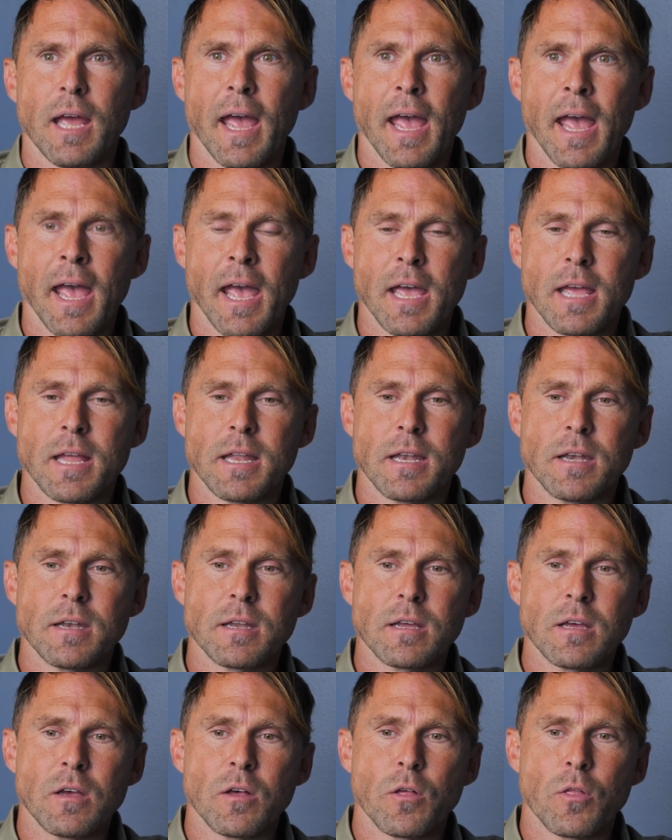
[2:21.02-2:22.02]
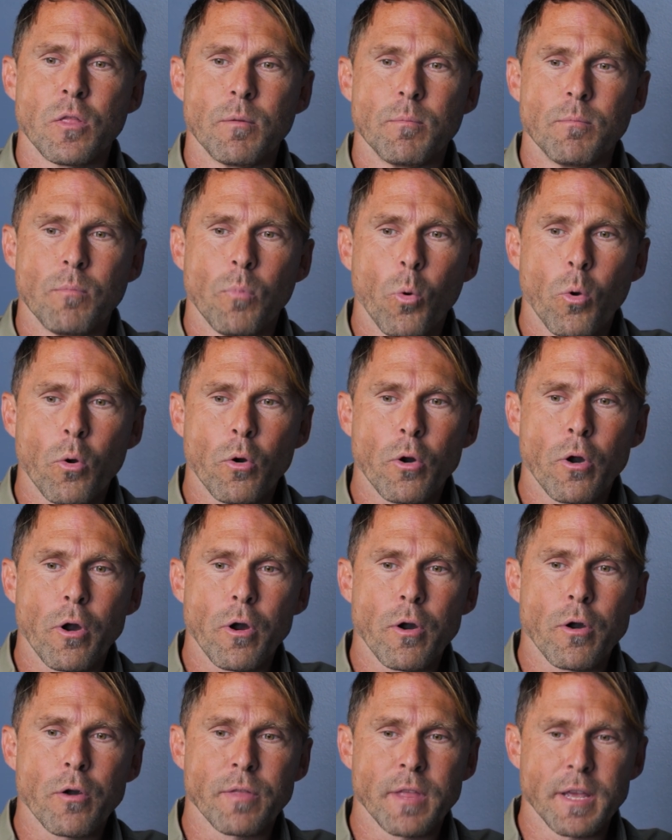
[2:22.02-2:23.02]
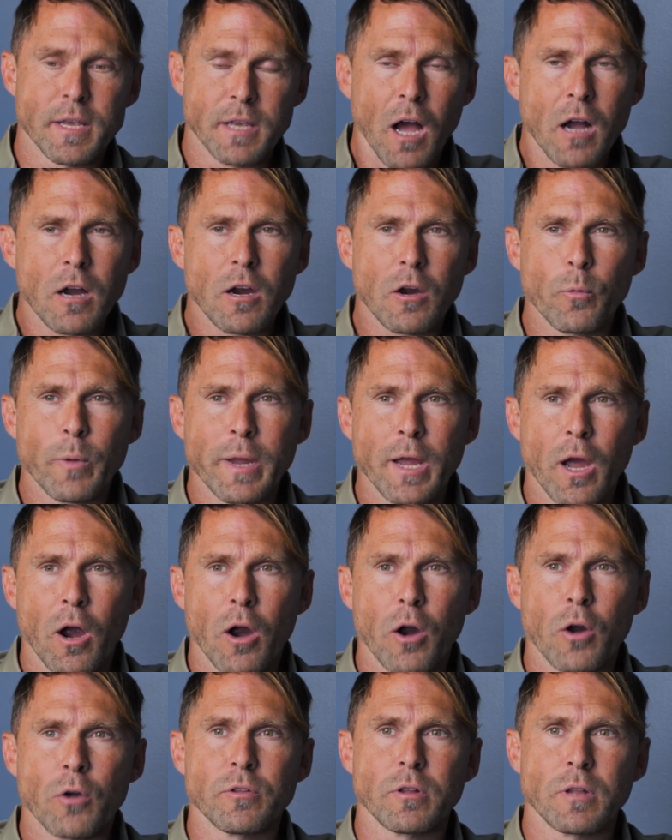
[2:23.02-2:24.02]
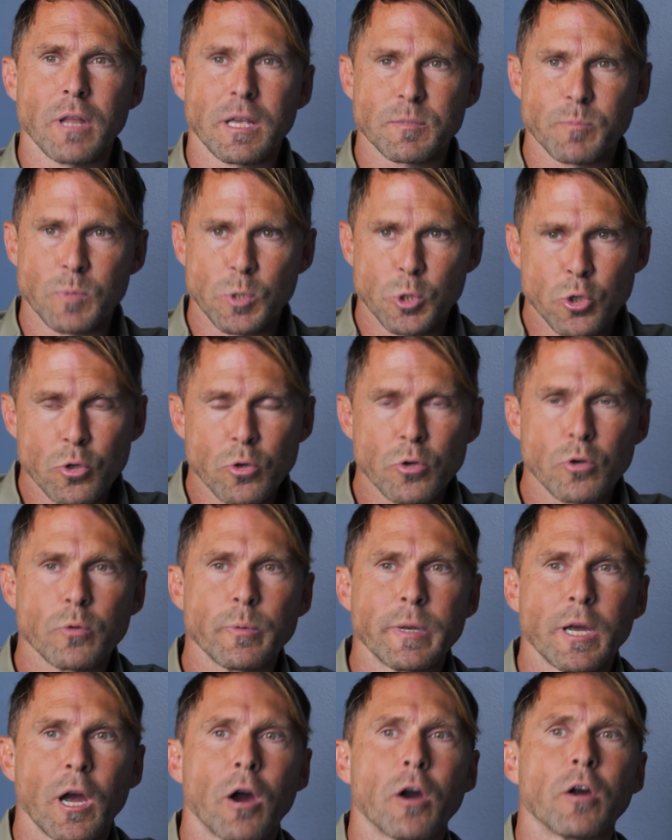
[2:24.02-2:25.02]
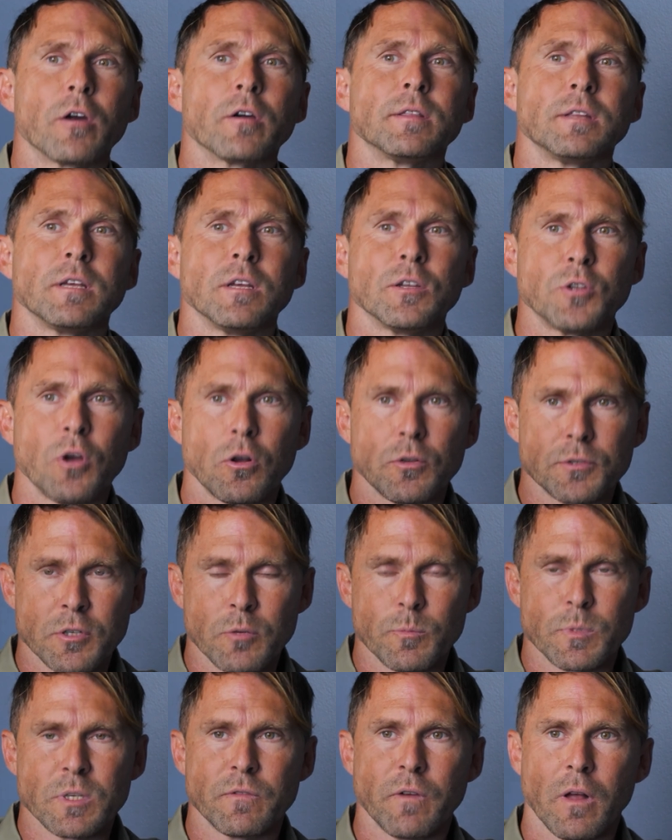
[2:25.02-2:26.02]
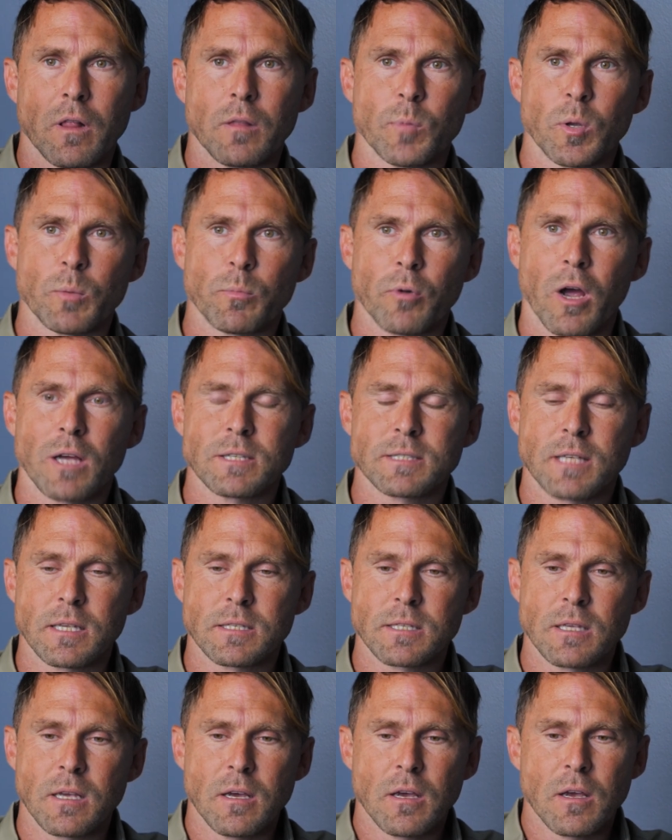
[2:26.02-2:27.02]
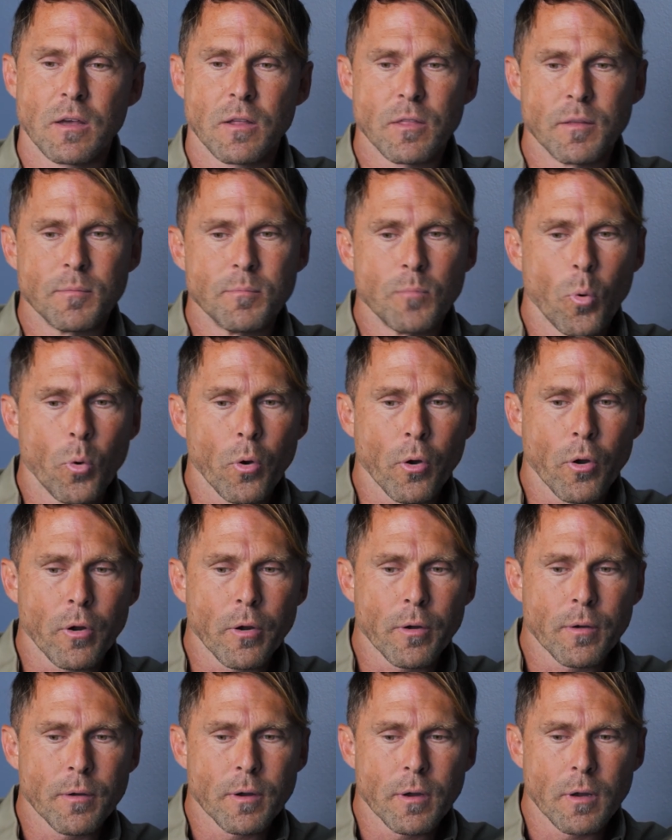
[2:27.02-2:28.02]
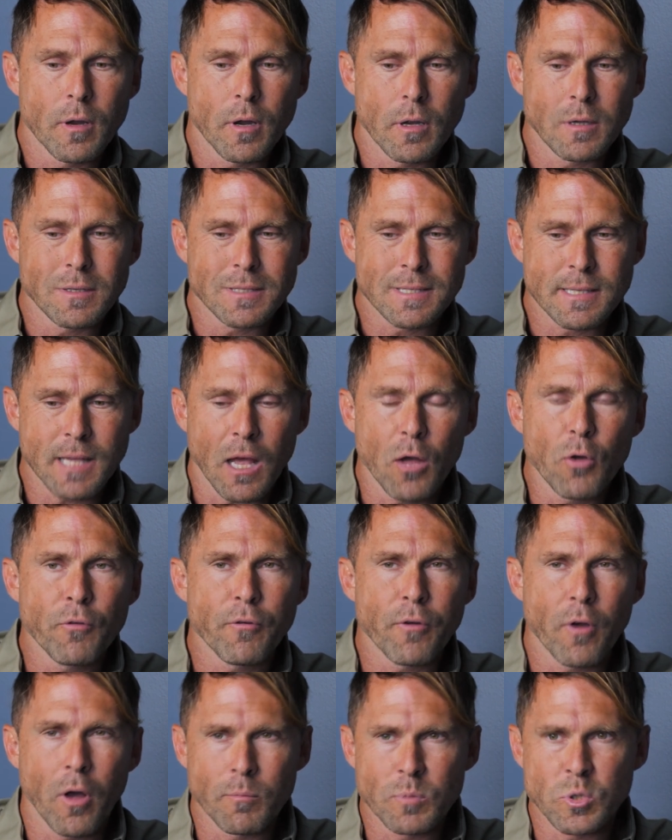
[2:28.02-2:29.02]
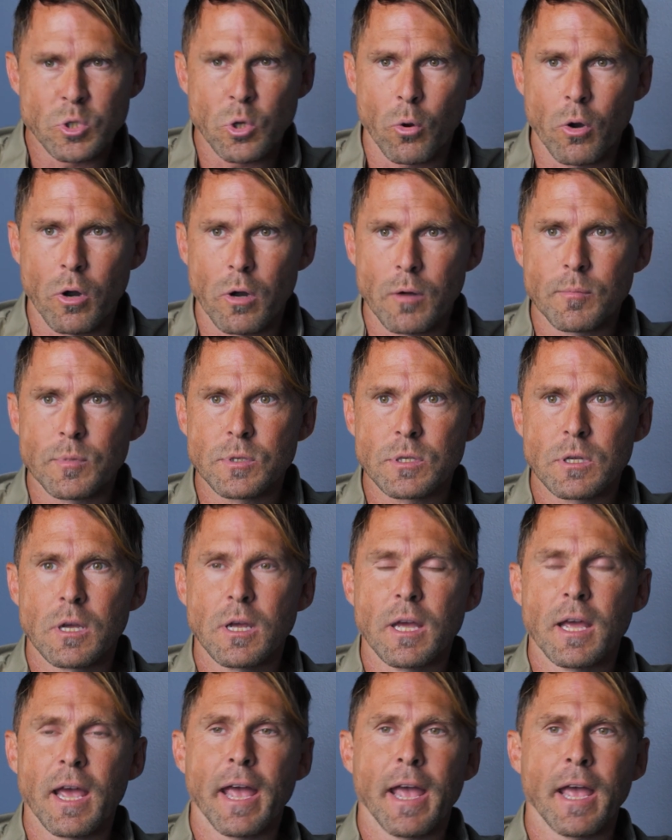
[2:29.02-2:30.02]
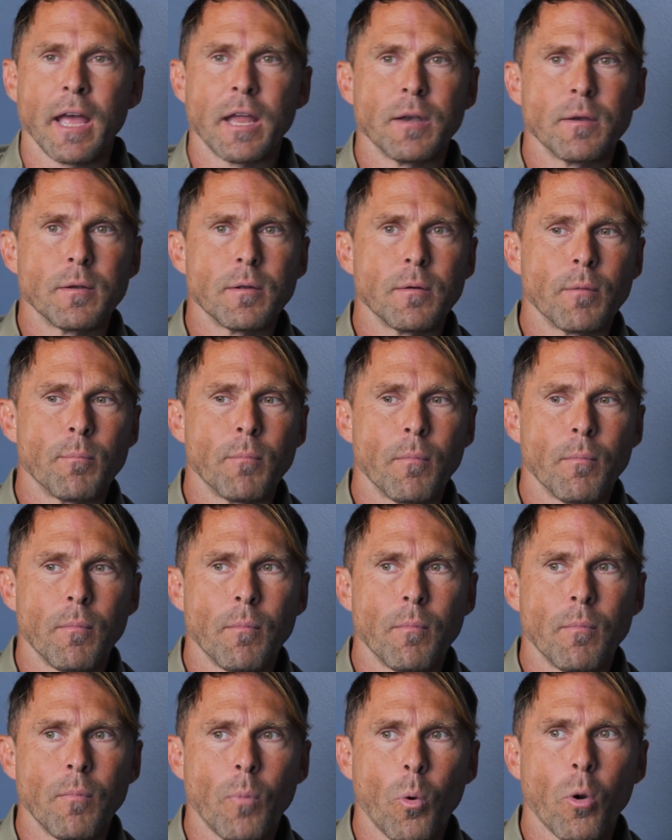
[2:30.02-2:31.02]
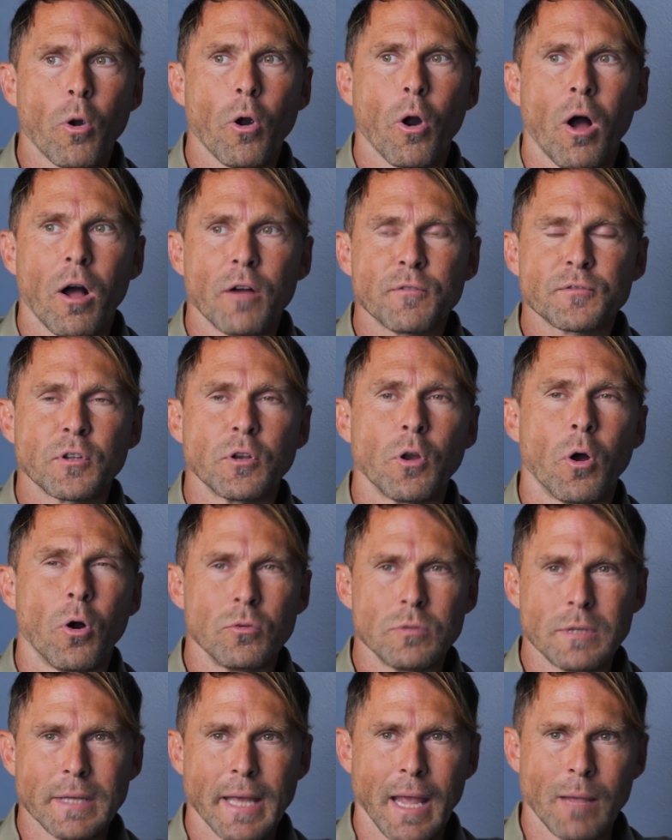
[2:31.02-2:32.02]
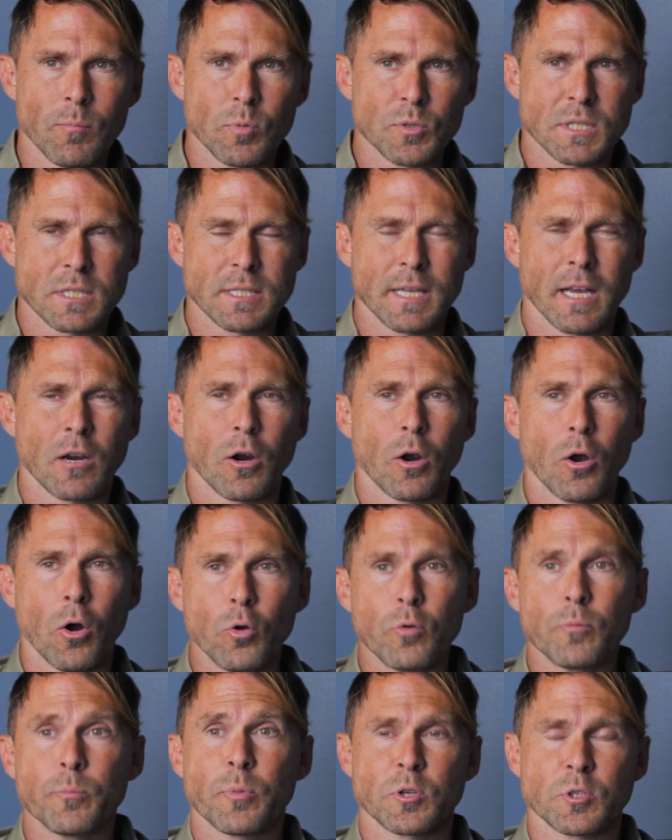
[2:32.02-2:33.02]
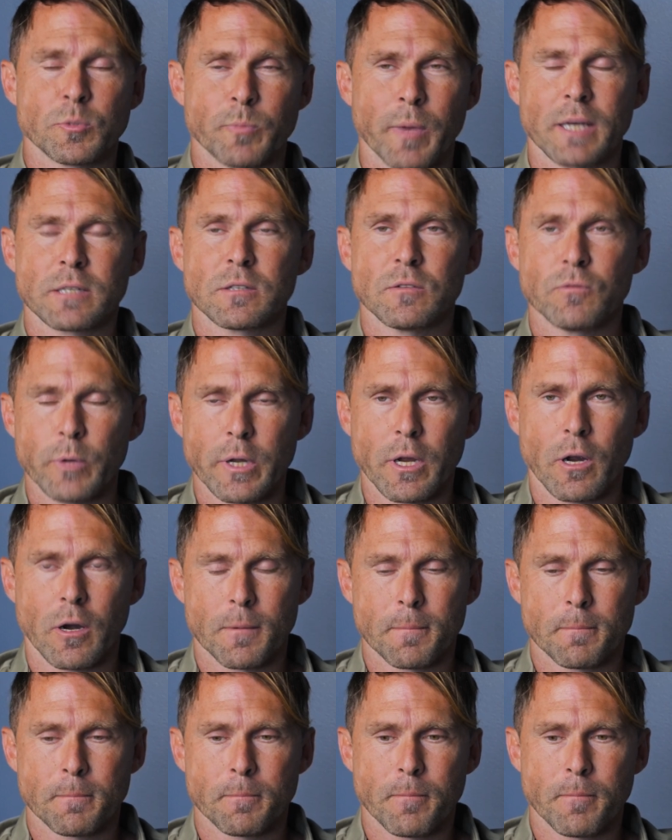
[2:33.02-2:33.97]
And the younger we are, the less mature we are in the adult human development process, the more self-absorbed and more often only able to take our own perspective we are.